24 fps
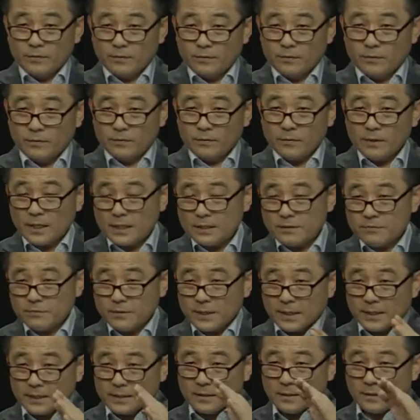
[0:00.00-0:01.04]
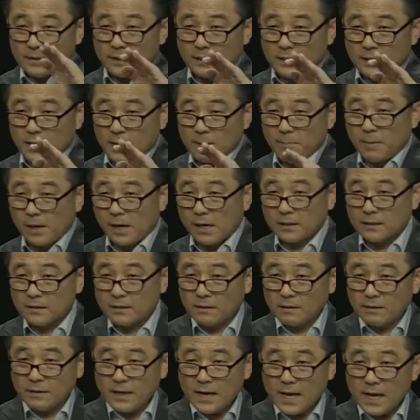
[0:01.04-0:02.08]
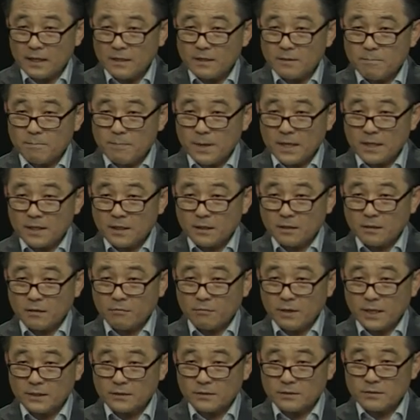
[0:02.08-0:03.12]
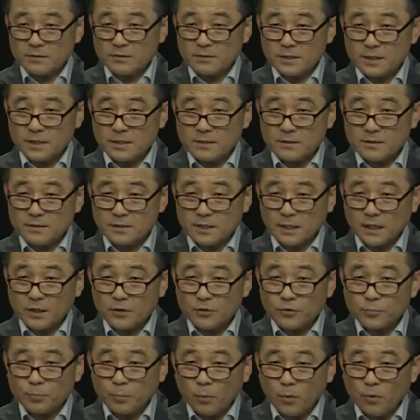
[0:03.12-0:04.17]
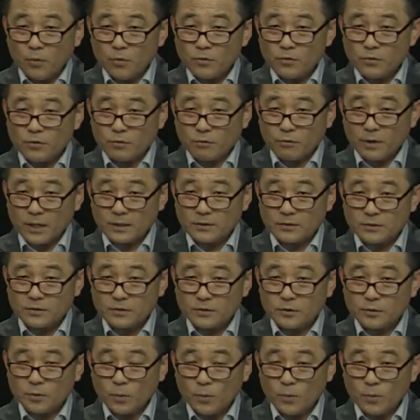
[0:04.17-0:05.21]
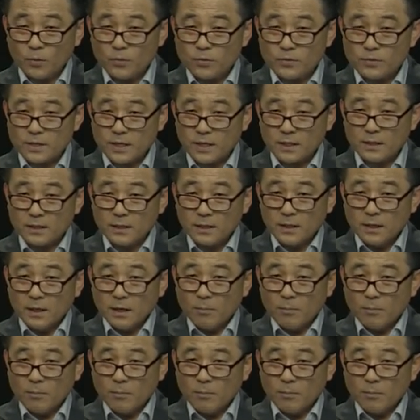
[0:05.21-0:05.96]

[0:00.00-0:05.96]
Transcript: So let's read in that part. Unlike embedded corrections, this exposed correction shows that